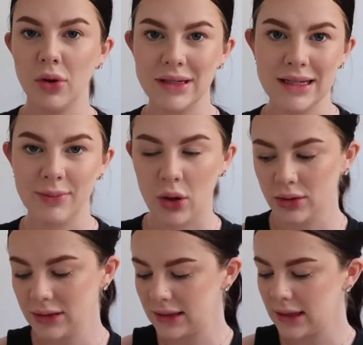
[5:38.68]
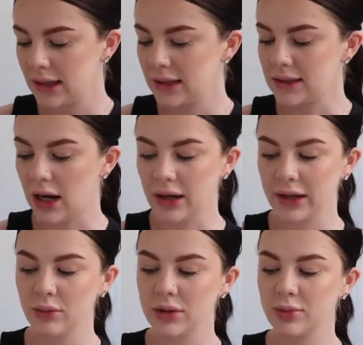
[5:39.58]
is Bonds,
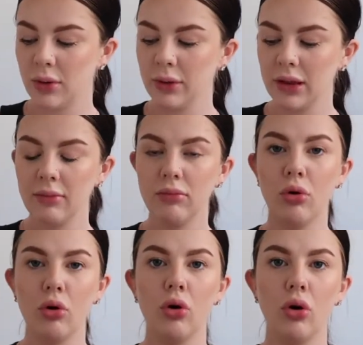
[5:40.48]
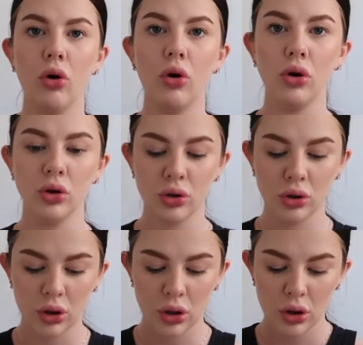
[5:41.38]
Target was probably the more
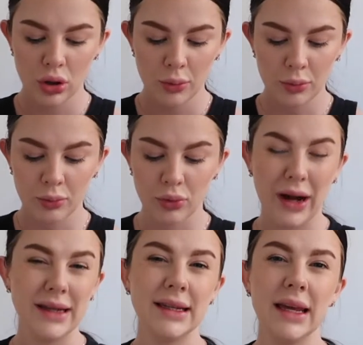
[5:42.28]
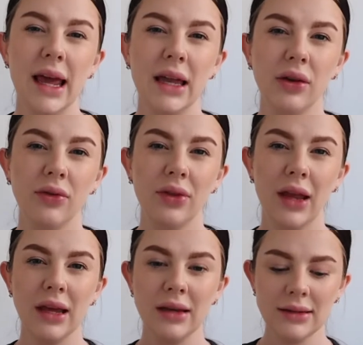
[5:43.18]
pricey end of
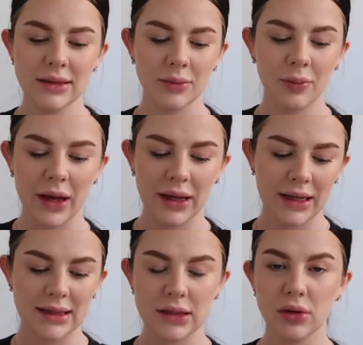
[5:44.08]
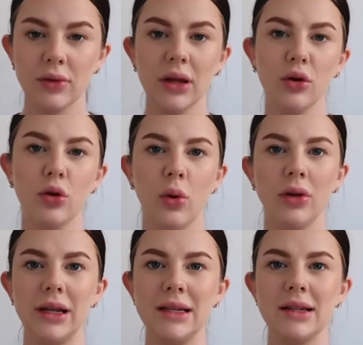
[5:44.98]
things, but it's still really good
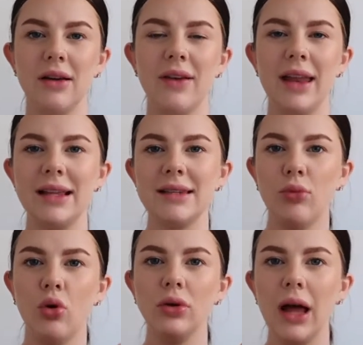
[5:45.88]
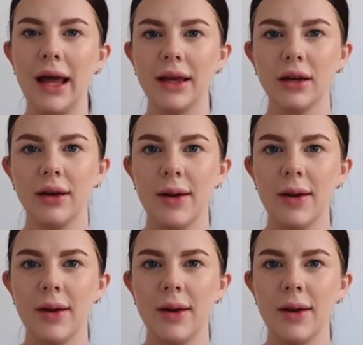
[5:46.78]
quality stuff, and it's more like